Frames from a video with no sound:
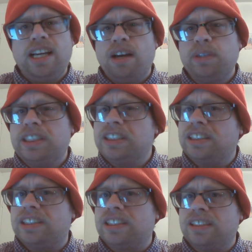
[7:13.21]
Which
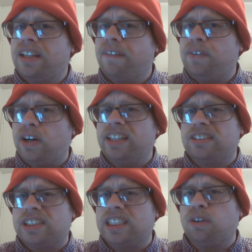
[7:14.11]
is a very
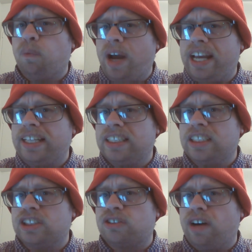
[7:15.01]
interesting way to
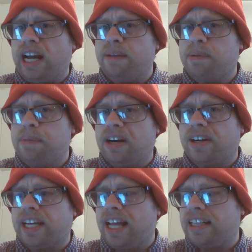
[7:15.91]
describe
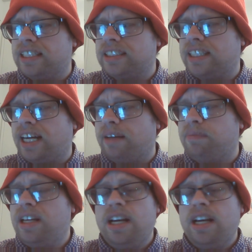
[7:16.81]
America at this time.